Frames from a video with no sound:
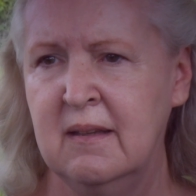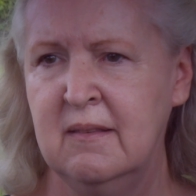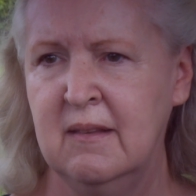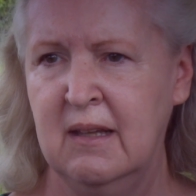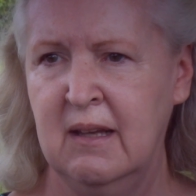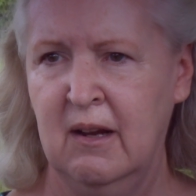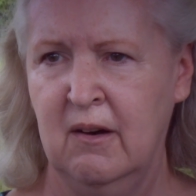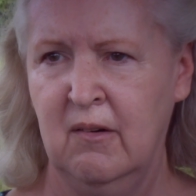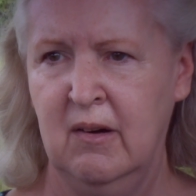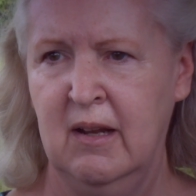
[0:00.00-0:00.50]
in
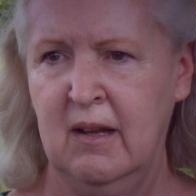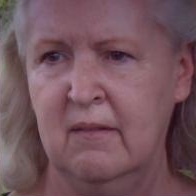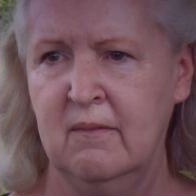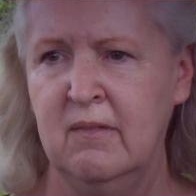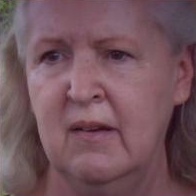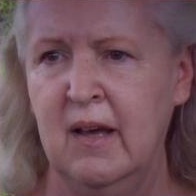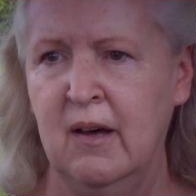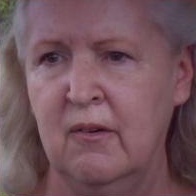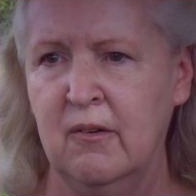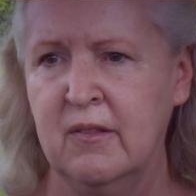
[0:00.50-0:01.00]
the area
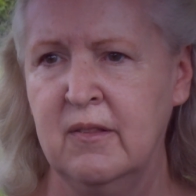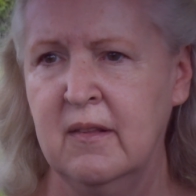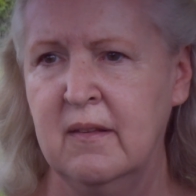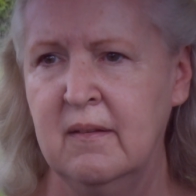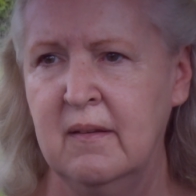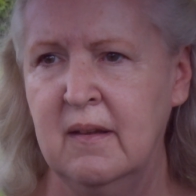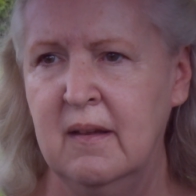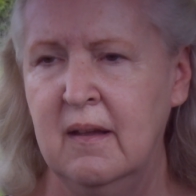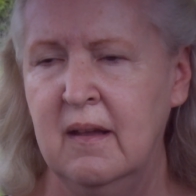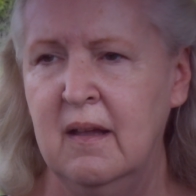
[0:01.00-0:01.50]
of health.
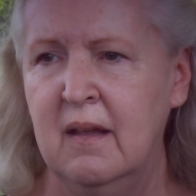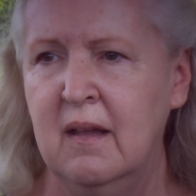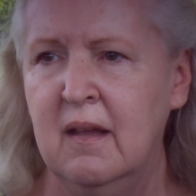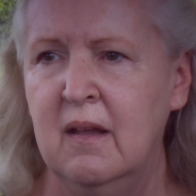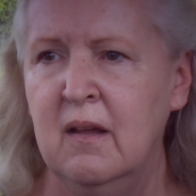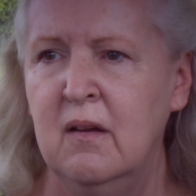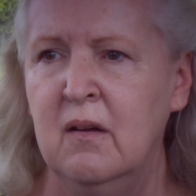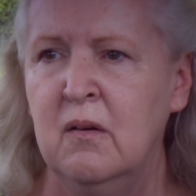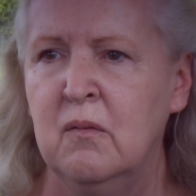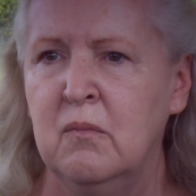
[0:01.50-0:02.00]

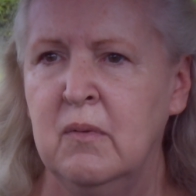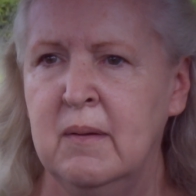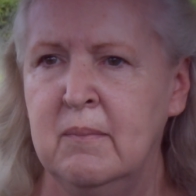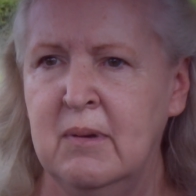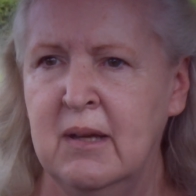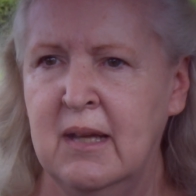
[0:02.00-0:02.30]
We